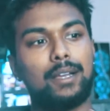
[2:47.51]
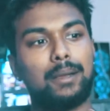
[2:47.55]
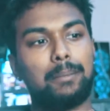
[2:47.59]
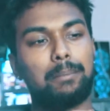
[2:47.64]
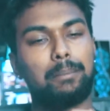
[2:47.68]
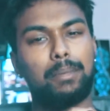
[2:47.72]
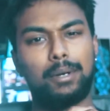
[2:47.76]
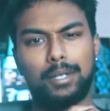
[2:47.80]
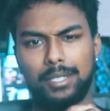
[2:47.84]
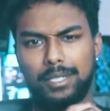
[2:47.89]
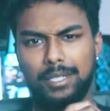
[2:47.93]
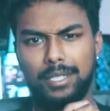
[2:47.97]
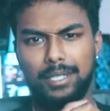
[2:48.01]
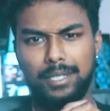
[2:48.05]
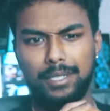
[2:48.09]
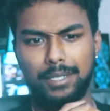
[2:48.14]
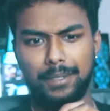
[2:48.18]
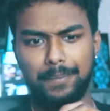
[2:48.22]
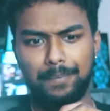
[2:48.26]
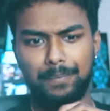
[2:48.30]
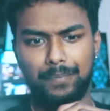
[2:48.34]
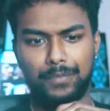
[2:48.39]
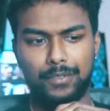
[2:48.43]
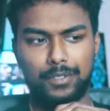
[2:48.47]
But yeah,
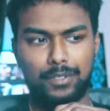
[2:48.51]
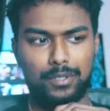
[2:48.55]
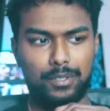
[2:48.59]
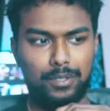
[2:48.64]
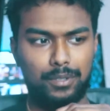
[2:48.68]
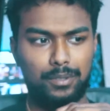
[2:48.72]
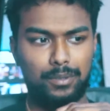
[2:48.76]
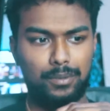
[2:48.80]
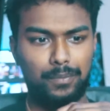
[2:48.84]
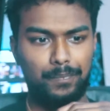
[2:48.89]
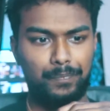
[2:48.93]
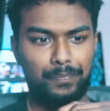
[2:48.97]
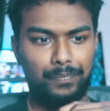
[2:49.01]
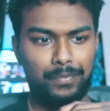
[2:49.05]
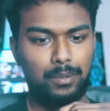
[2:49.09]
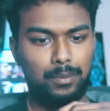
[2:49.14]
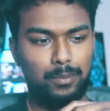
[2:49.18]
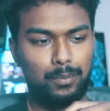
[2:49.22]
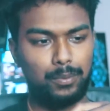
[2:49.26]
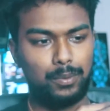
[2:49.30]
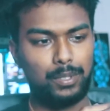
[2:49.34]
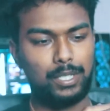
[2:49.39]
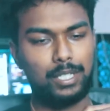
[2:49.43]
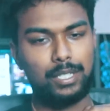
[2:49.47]
so
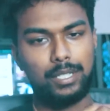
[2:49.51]
I